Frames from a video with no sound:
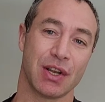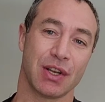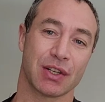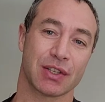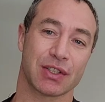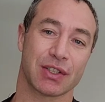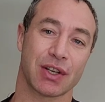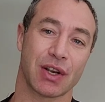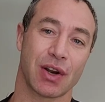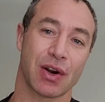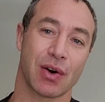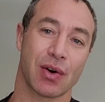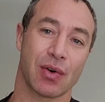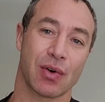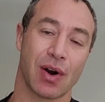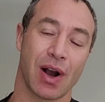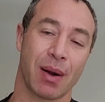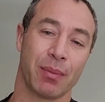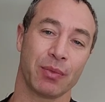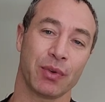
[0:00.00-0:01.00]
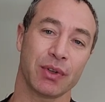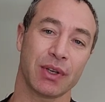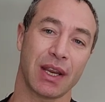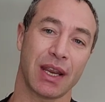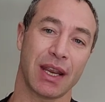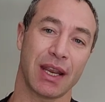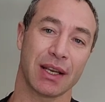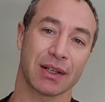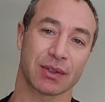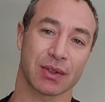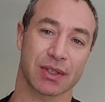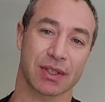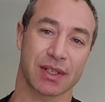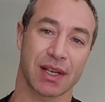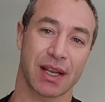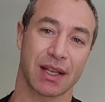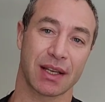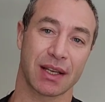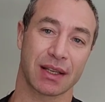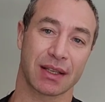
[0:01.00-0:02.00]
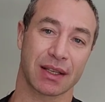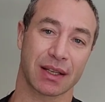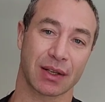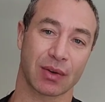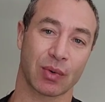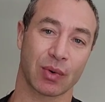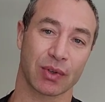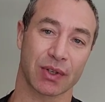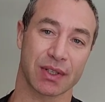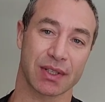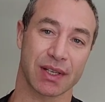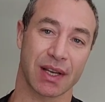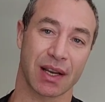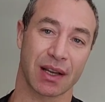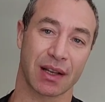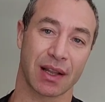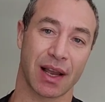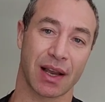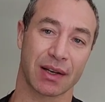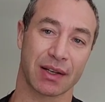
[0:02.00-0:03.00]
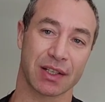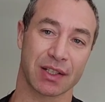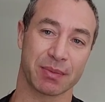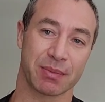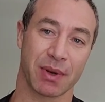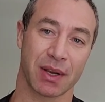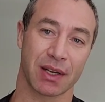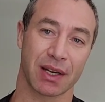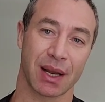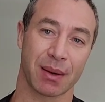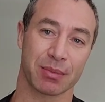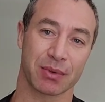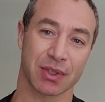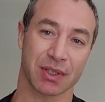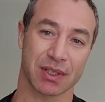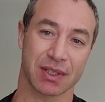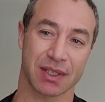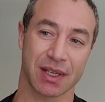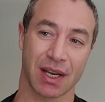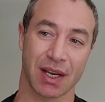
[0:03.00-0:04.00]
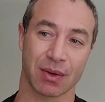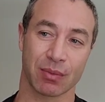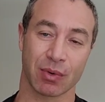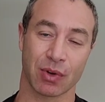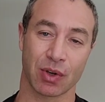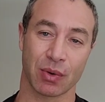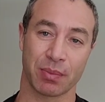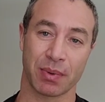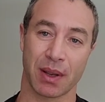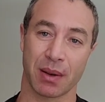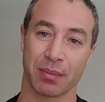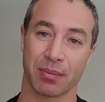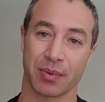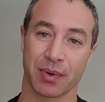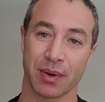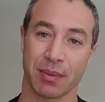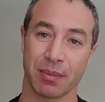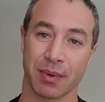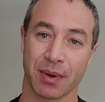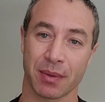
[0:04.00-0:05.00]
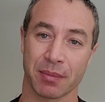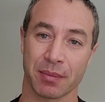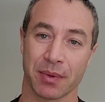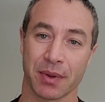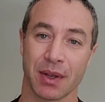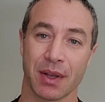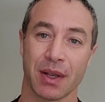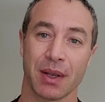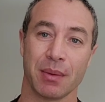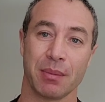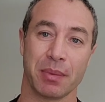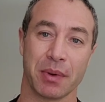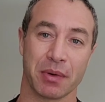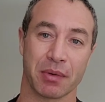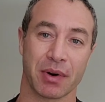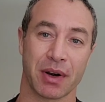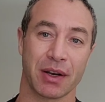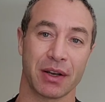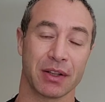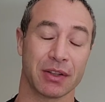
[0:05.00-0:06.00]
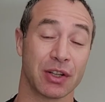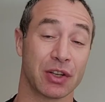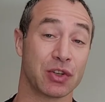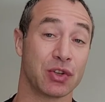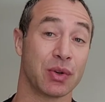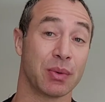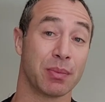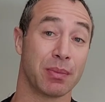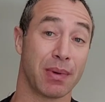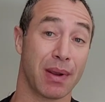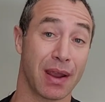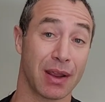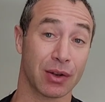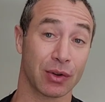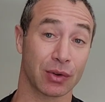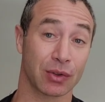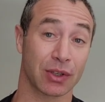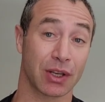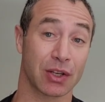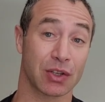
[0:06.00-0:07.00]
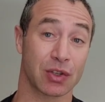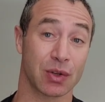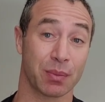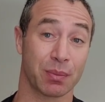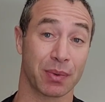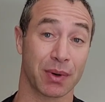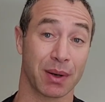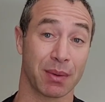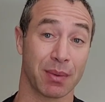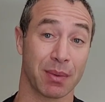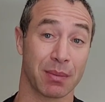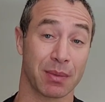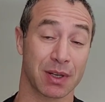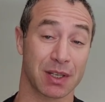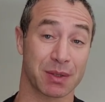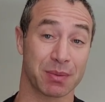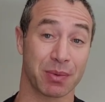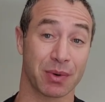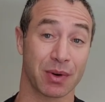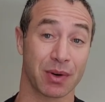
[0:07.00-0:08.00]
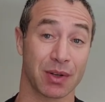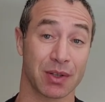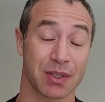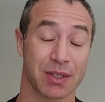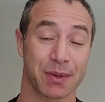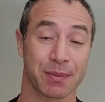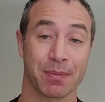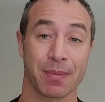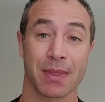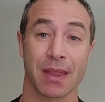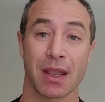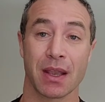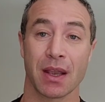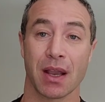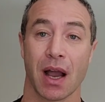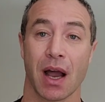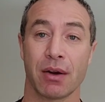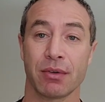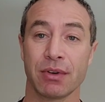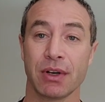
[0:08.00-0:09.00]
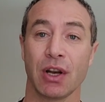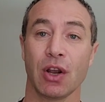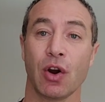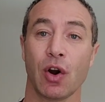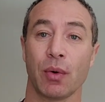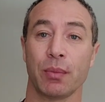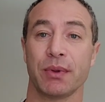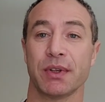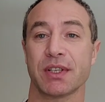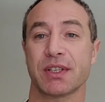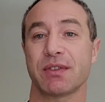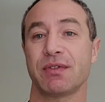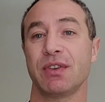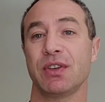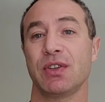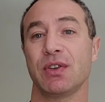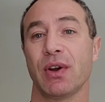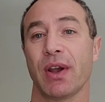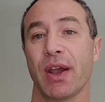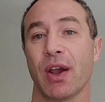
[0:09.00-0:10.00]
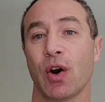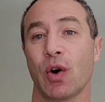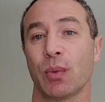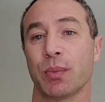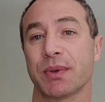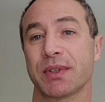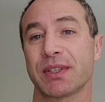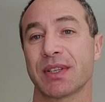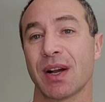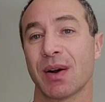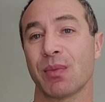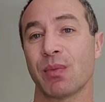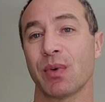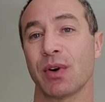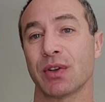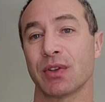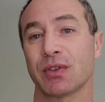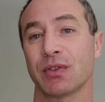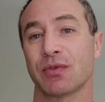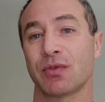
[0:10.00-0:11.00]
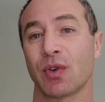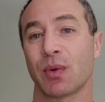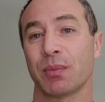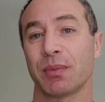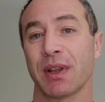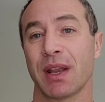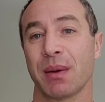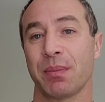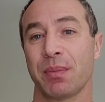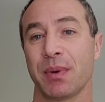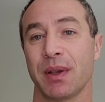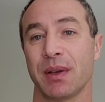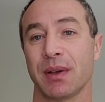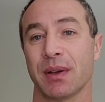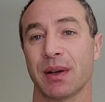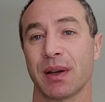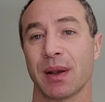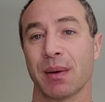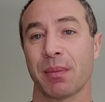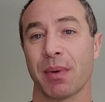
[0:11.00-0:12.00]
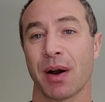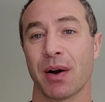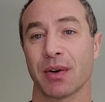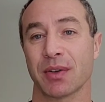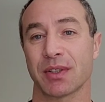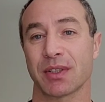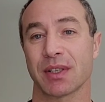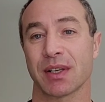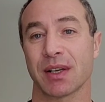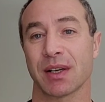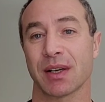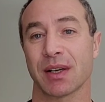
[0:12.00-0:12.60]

So I'm not here to say that Qantas airline is bad. I'm just saying when you pay a premium, be ready that you may not get your premium experience. I really hope this video helps someone to form their opinion about